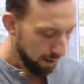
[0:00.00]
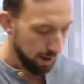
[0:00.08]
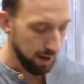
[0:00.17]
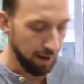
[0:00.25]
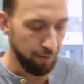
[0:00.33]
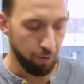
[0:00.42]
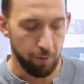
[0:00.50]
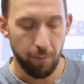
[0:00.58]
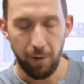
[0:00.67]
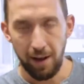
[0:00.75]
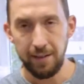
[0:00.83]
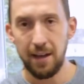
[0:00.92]
is from the
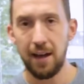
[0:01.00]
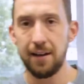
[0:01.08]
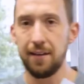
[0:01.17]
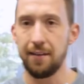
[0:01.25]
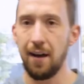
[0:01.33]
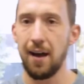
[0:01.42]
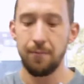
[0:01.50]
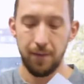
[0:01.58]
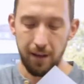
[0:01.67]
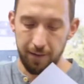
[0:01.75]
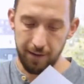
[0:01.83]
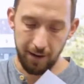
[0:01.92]
Panda design.
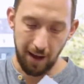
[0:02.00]
It's an